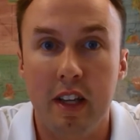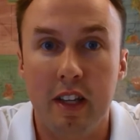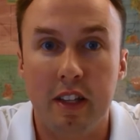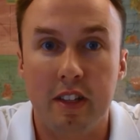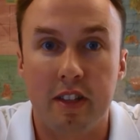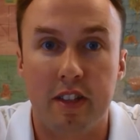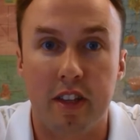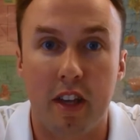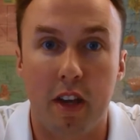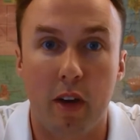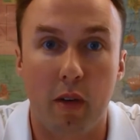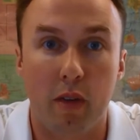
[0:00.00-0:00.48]

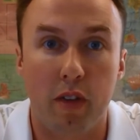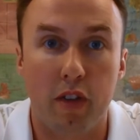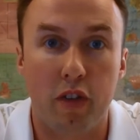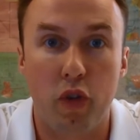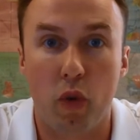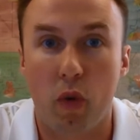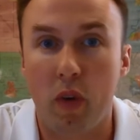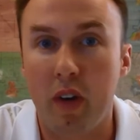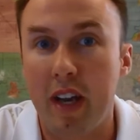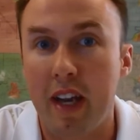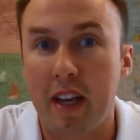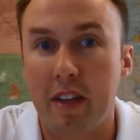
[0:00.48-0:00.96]
So the
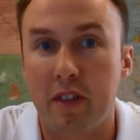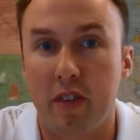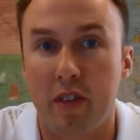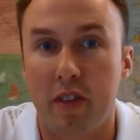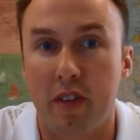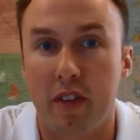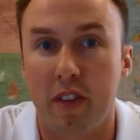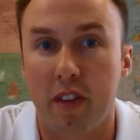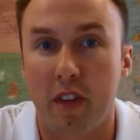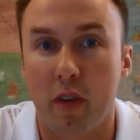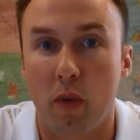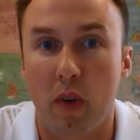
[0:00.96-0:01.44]
short answer
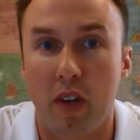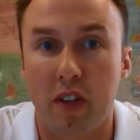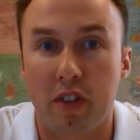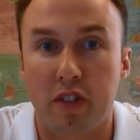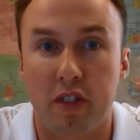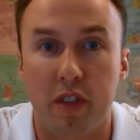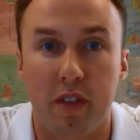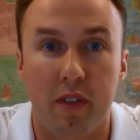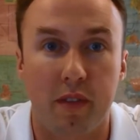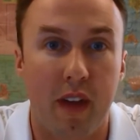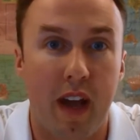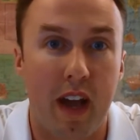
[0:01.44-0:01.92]
to the
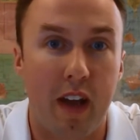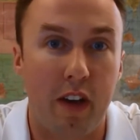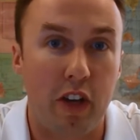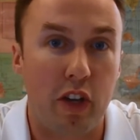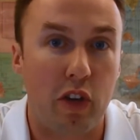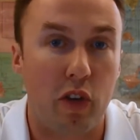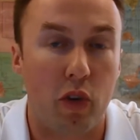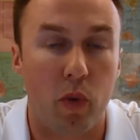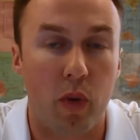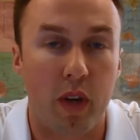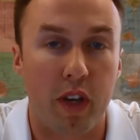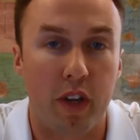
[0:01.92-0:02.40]
question of how do
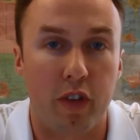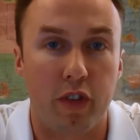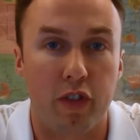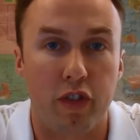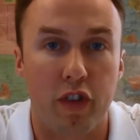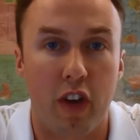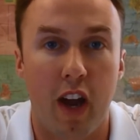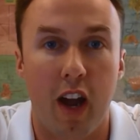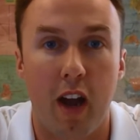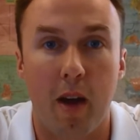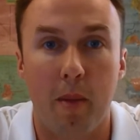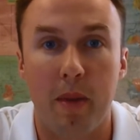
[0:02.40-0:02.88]
you quit your
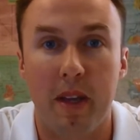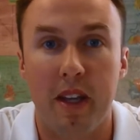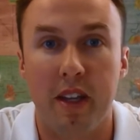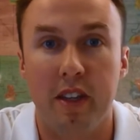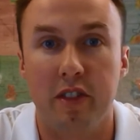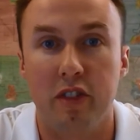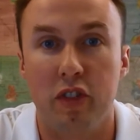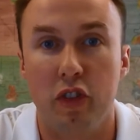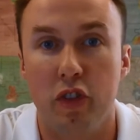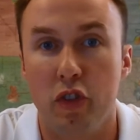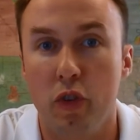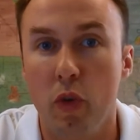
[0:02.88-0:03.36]
job
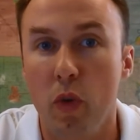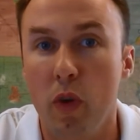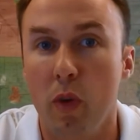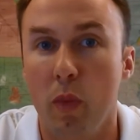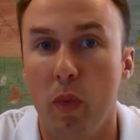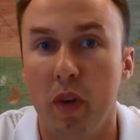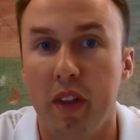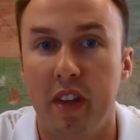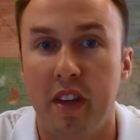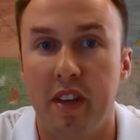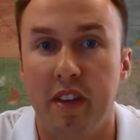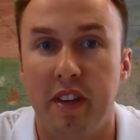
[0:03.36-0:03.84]
is you do it
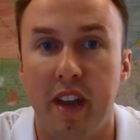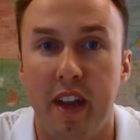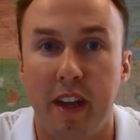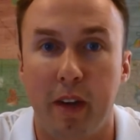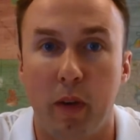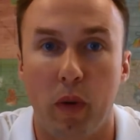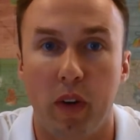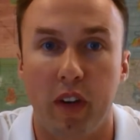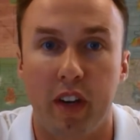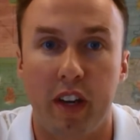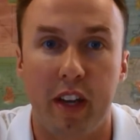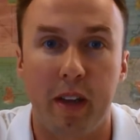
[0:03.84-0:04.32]
with
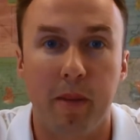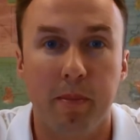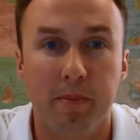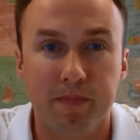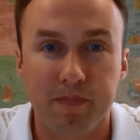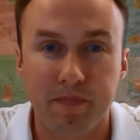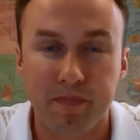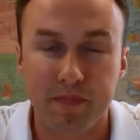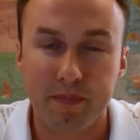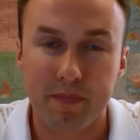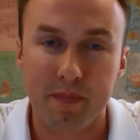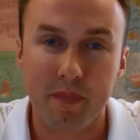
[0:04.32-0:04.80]
integrity,
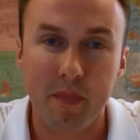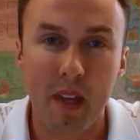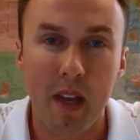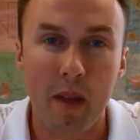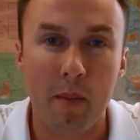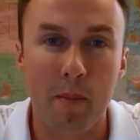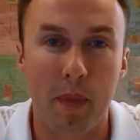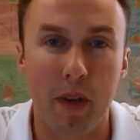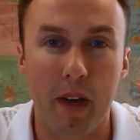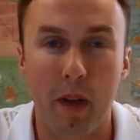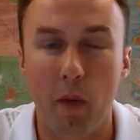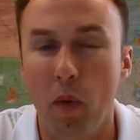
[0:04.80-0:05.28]

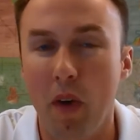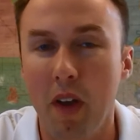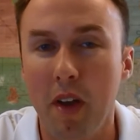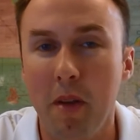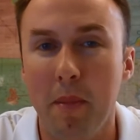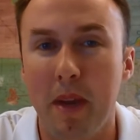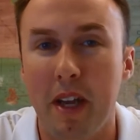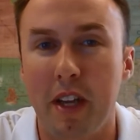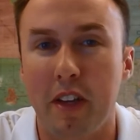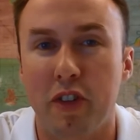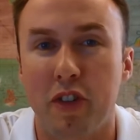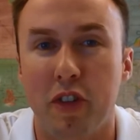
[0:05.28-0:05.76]
but I want to
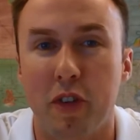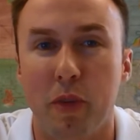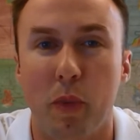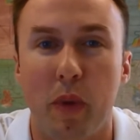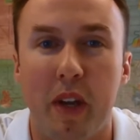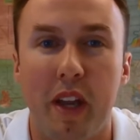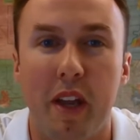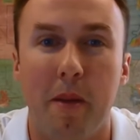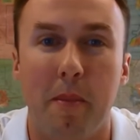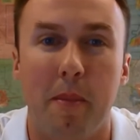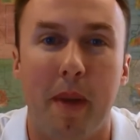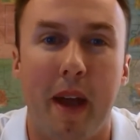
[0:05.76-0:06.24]
make sure
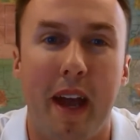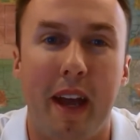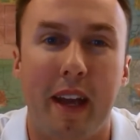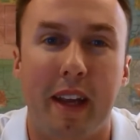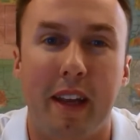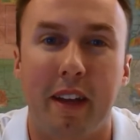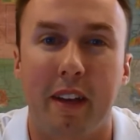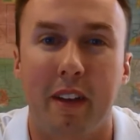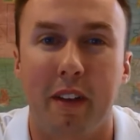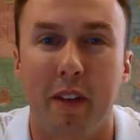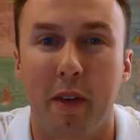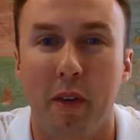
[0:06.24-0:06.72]
we unpack
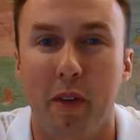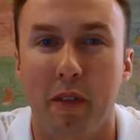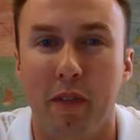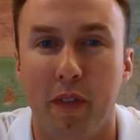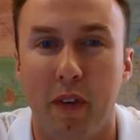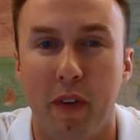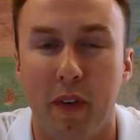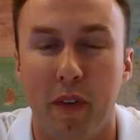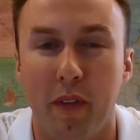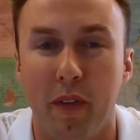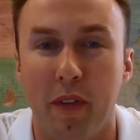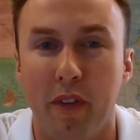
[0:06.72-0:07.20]
it a little
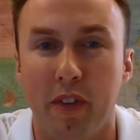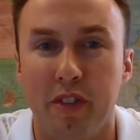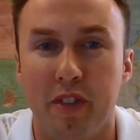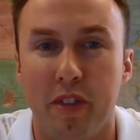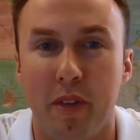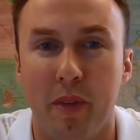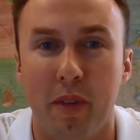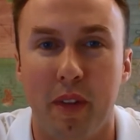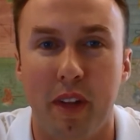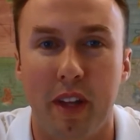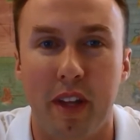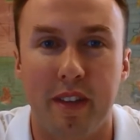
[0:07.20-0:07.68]
further
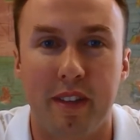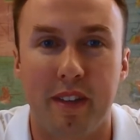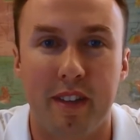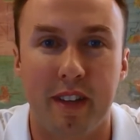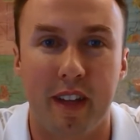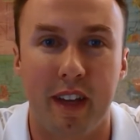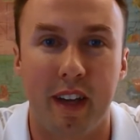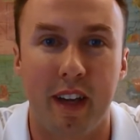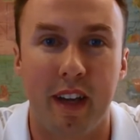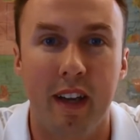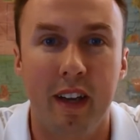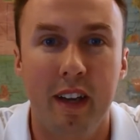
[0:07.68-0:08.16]
so that
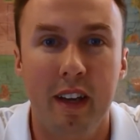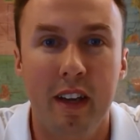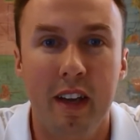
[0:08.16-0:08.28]
uh,